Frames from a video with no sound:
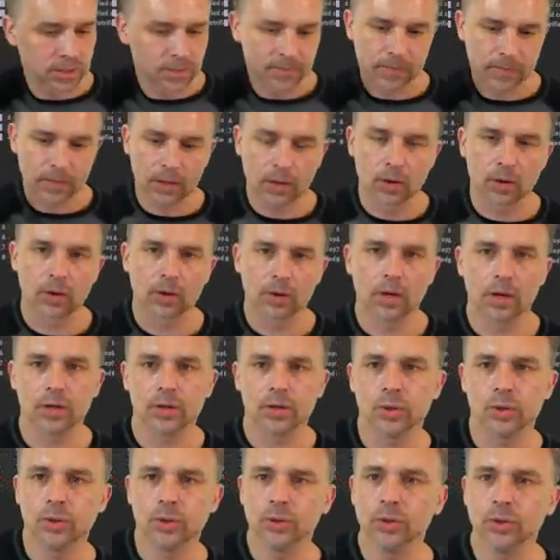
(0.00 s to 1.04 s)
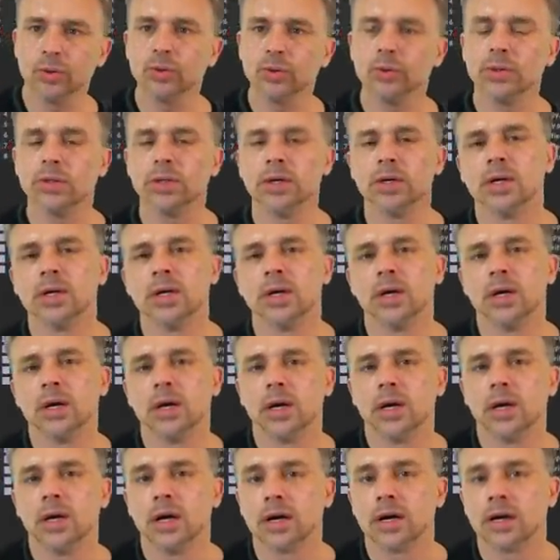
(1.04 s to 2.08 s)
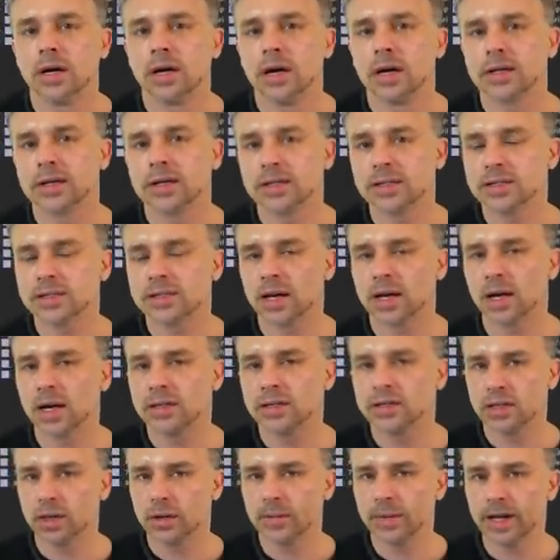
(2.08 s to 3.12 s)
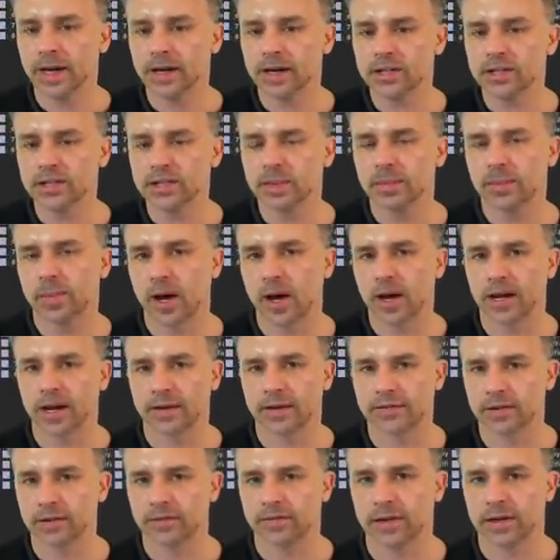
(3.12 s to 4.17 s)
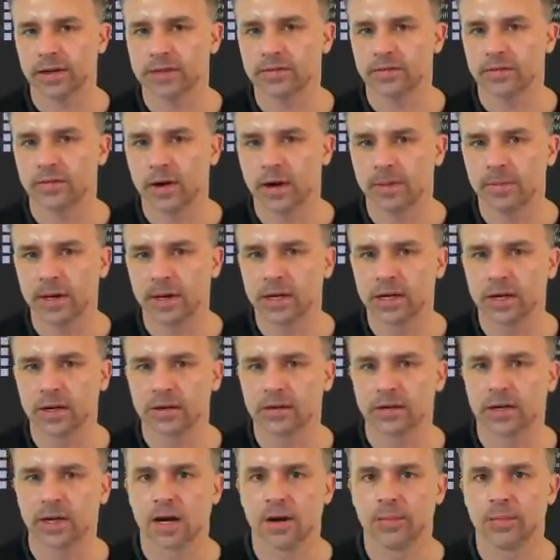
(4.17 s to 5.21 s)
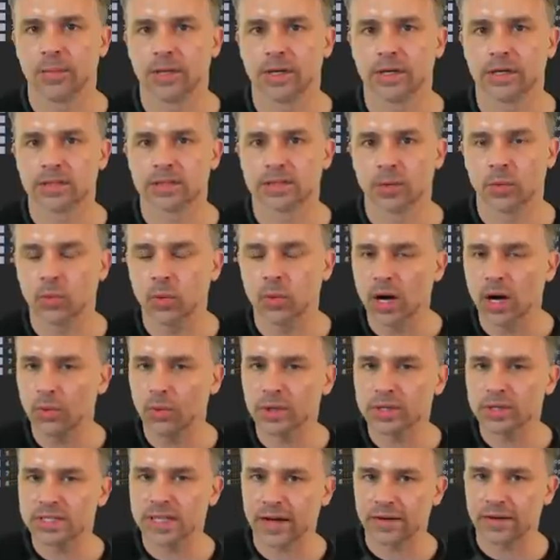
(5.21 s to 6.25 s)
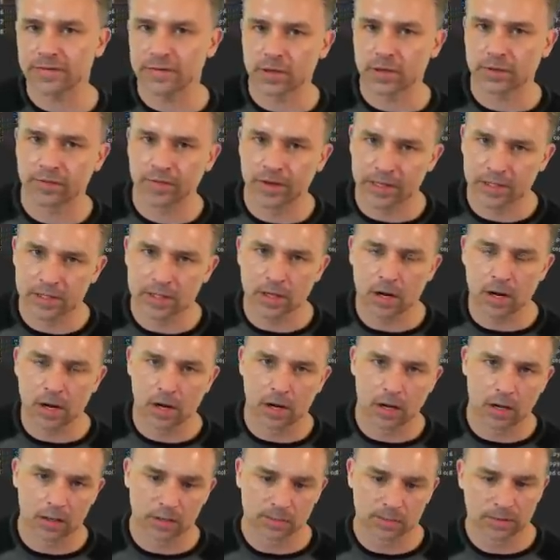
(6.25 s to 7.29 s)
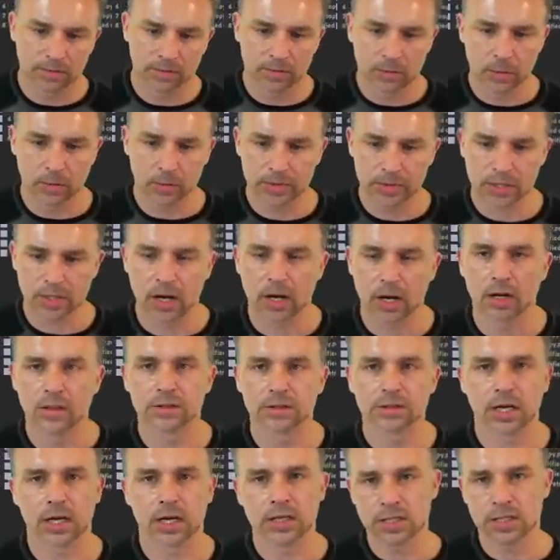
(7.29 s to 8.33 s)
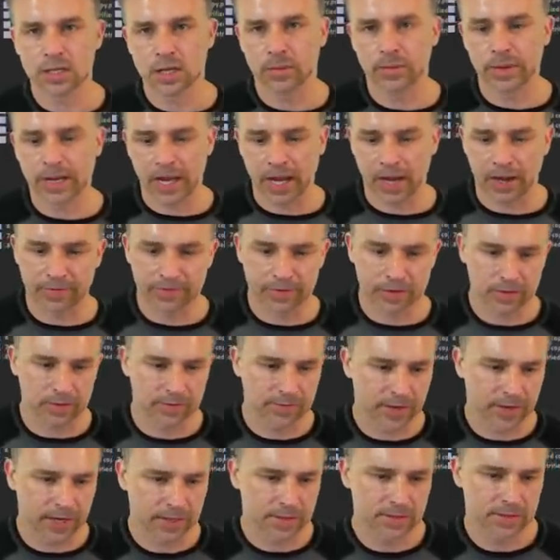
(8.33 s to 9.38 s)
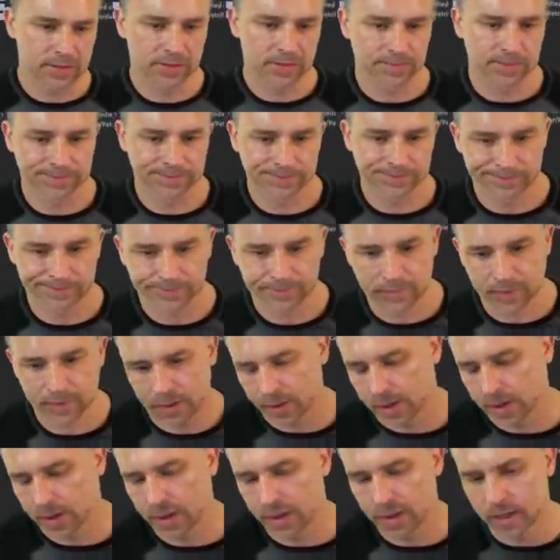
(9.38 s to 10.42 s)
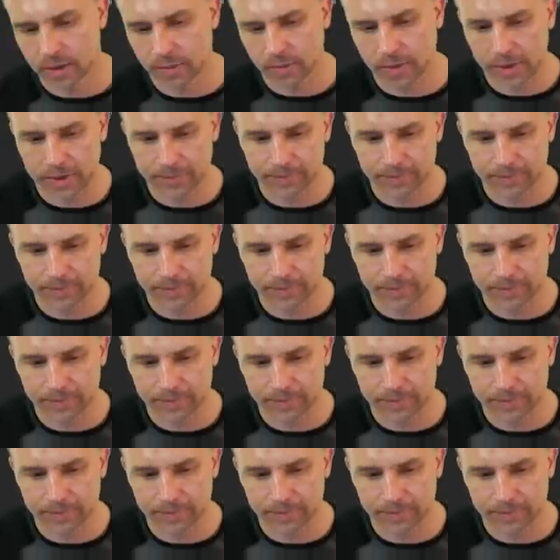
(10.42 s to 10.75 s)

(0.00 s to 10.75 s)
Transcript: or who, because Adobe actually bought After Effects from another company. So what was After Effects called before it was called Adobe After Effects? Anyway.